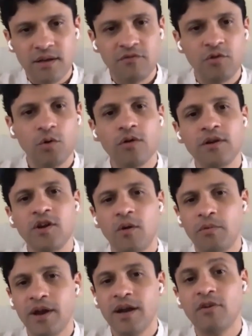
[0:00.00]
if you only
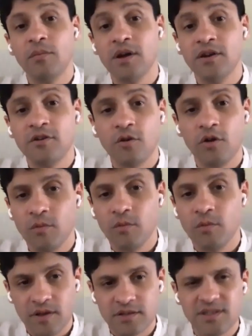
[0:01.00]
operate from controlled
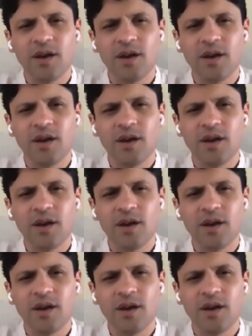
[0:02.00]
motivation.